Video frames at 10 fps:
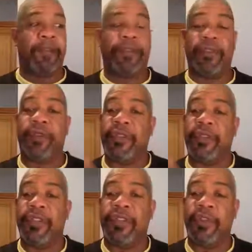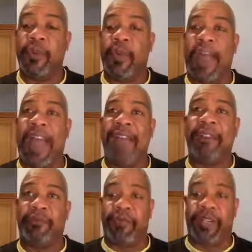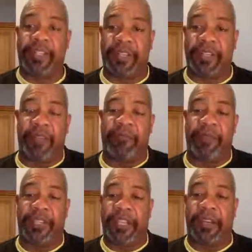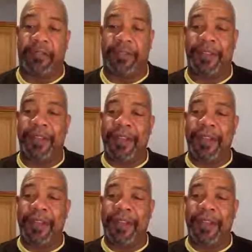For those of us who haven't received